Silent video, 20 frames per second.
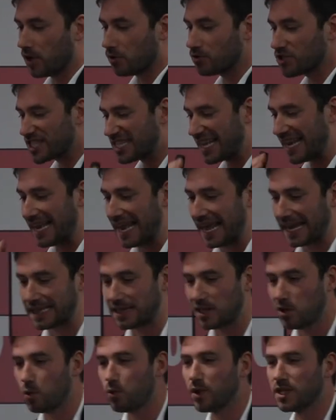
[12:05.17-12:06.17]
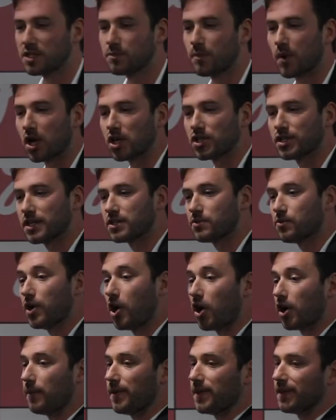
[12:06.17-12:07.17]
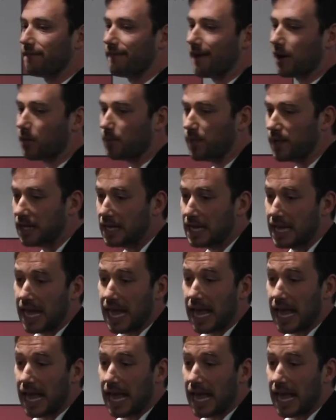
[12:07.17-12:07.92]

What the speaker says: selecting which projects we're going to be developing,